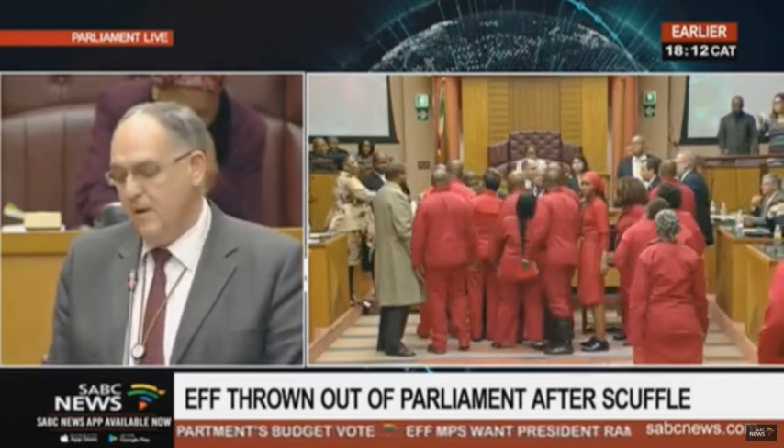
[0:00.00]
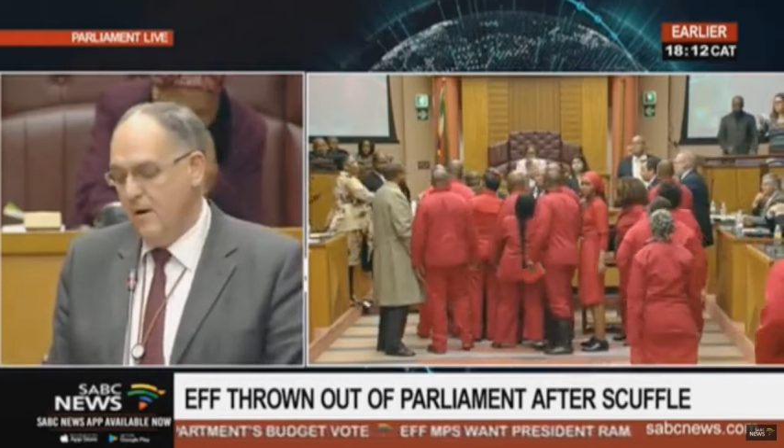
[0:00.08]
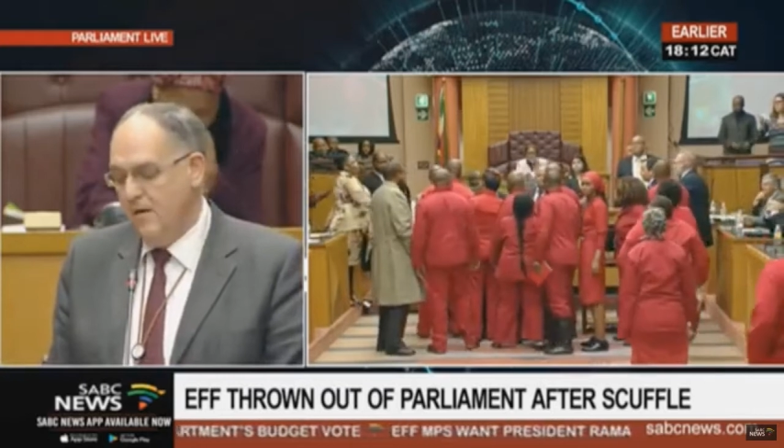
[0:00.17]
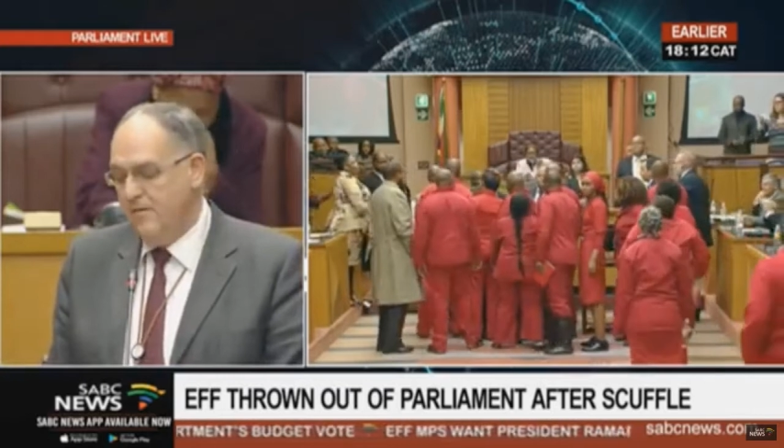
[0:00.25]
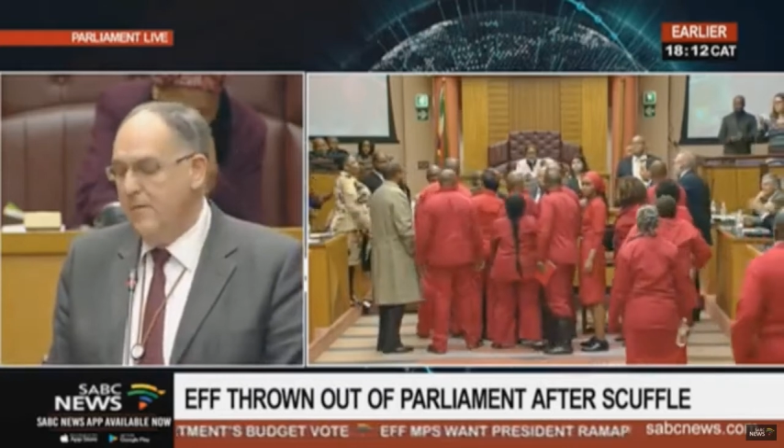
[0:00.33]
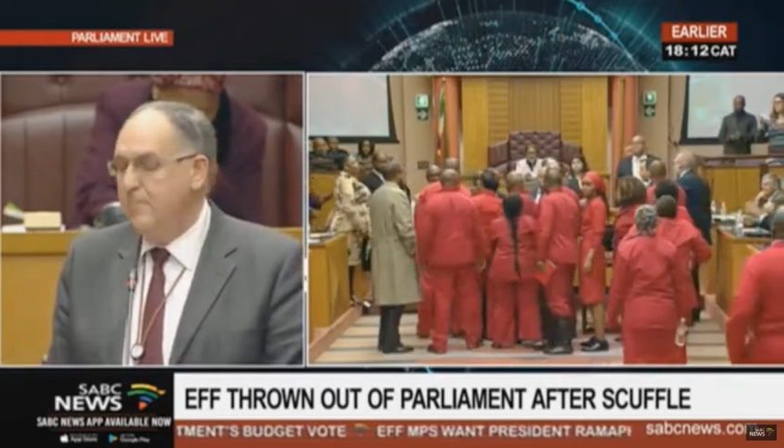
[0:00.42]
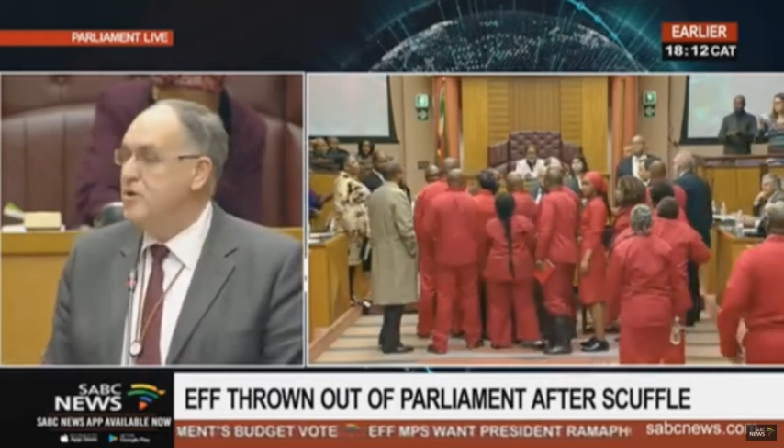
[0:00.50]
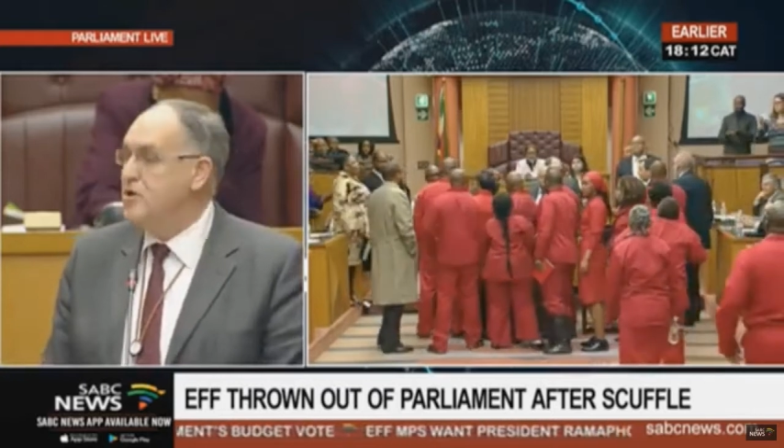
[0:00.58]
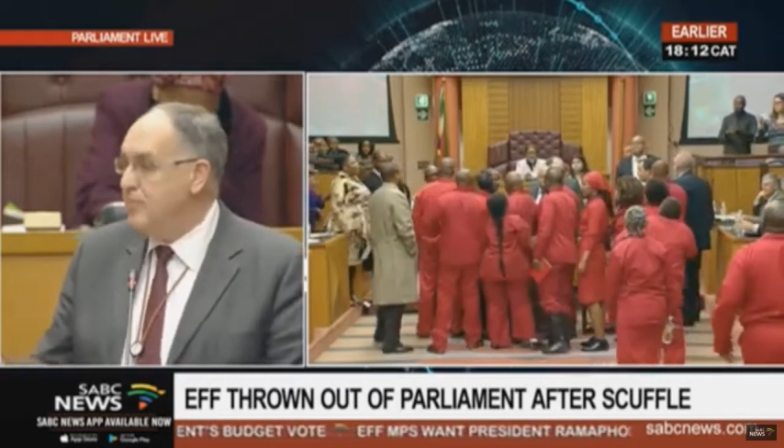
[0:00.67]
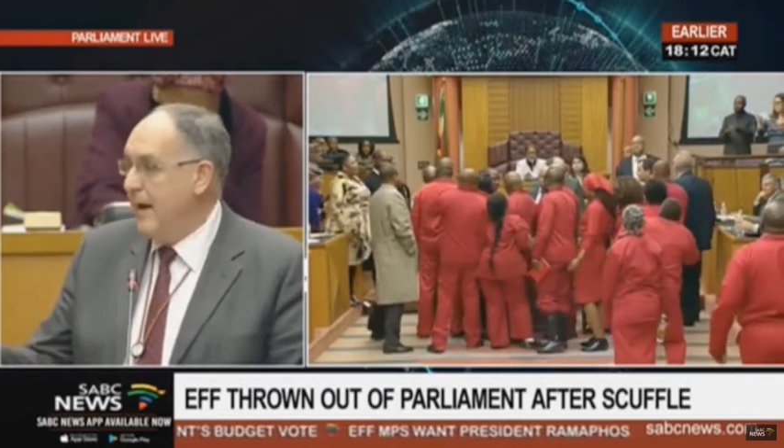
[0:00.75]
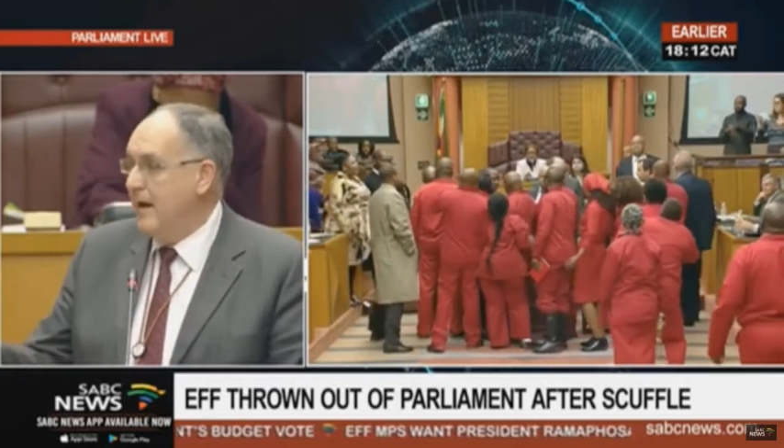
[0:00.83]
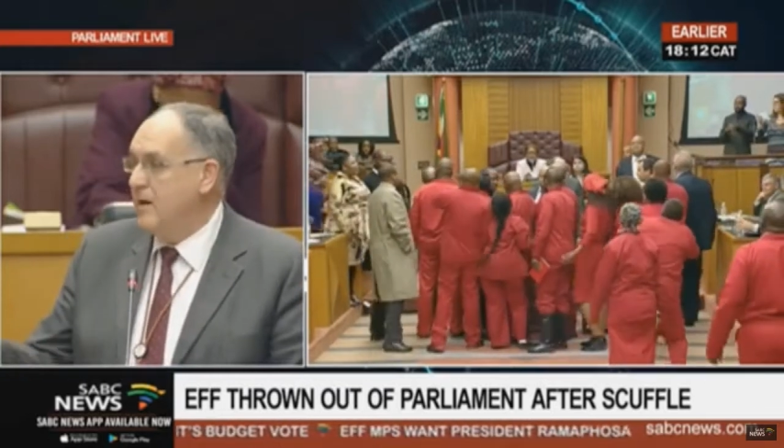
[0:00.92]
of the
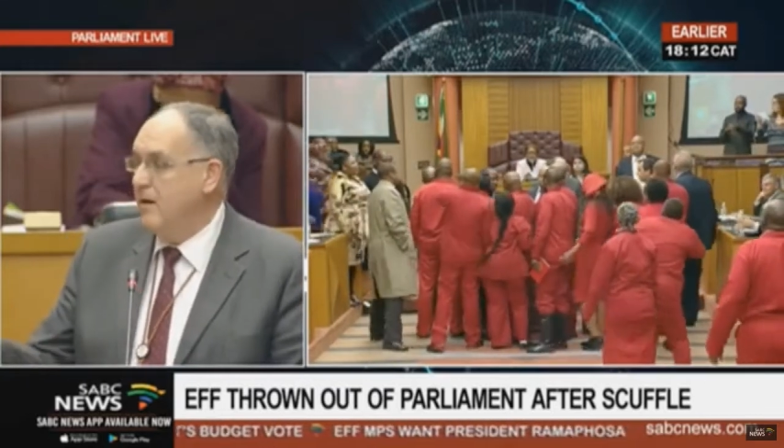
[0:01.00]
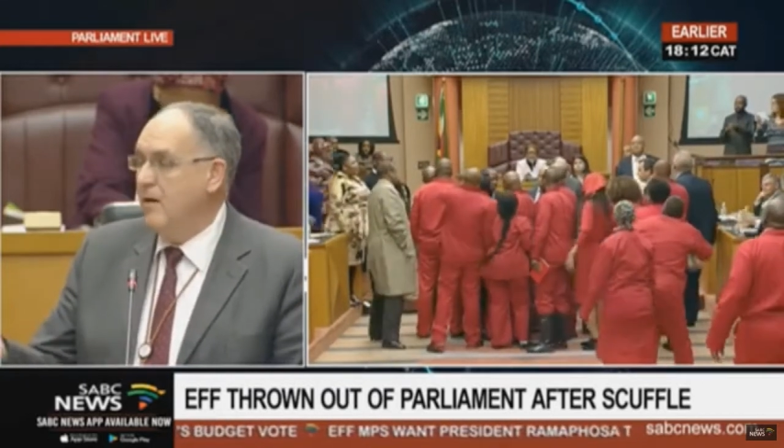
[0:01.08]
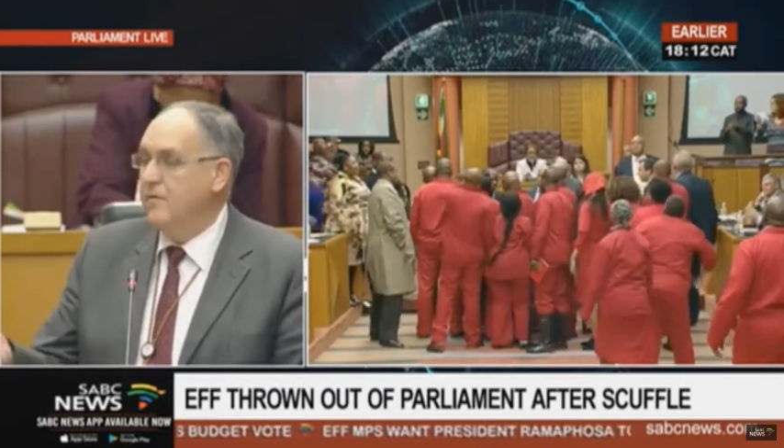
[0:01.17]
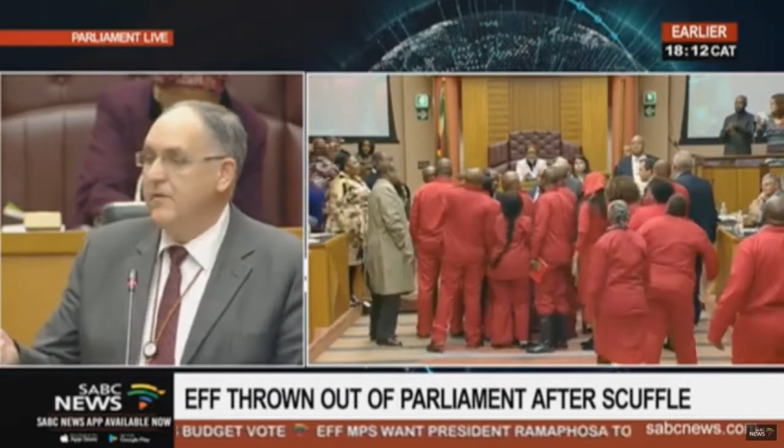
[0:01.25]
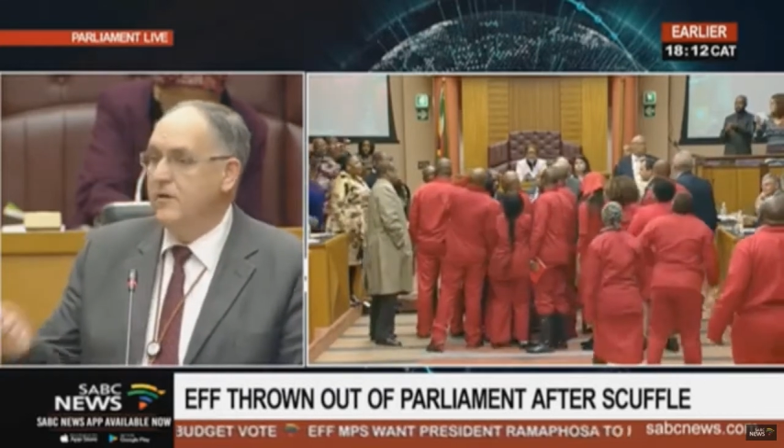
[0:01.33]
pushback of the